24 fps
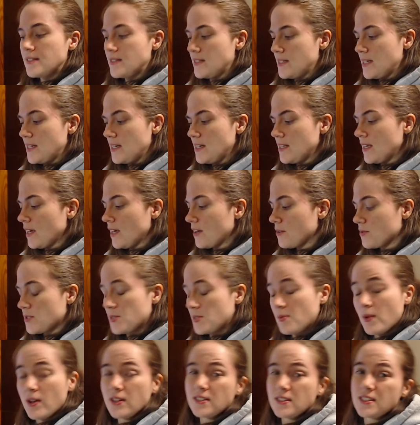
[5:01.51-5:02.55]
Didn't get a
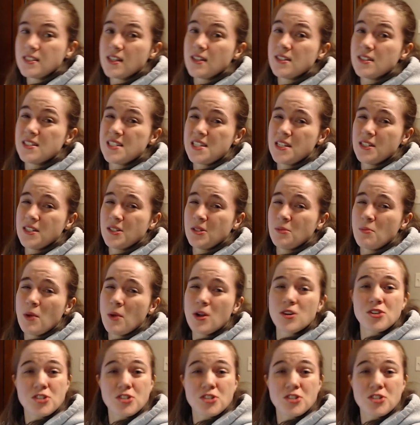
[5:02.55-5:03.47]
response until March